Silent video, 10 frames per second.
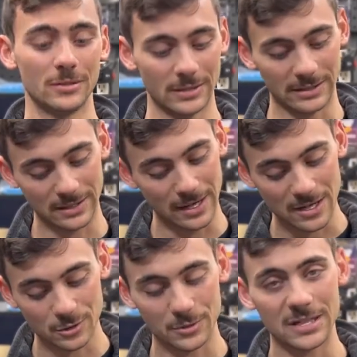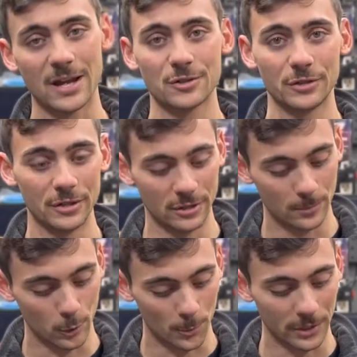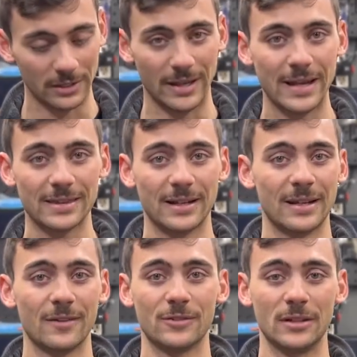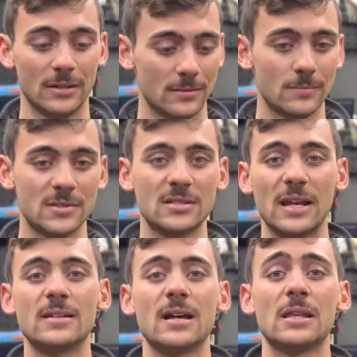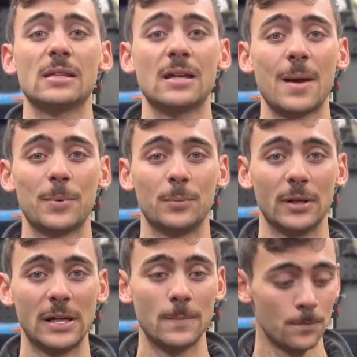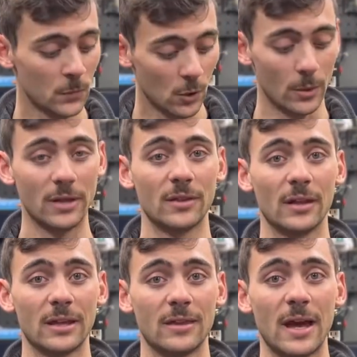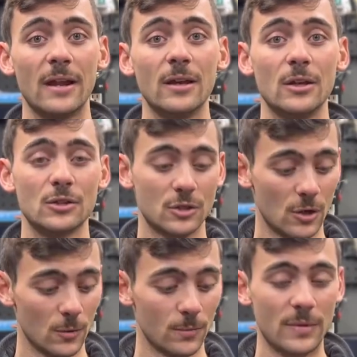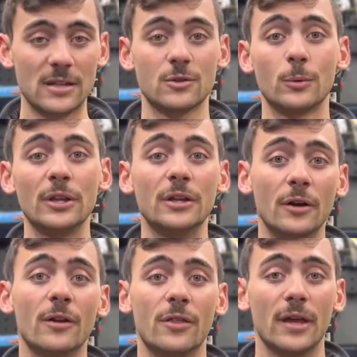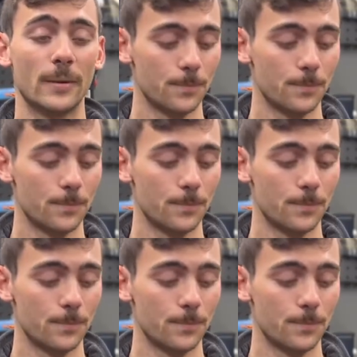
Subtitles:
Like, the nozzle is actually the appropriate length. I didn't have to sand down the tappet plate or anything like that. So that's a really good thing.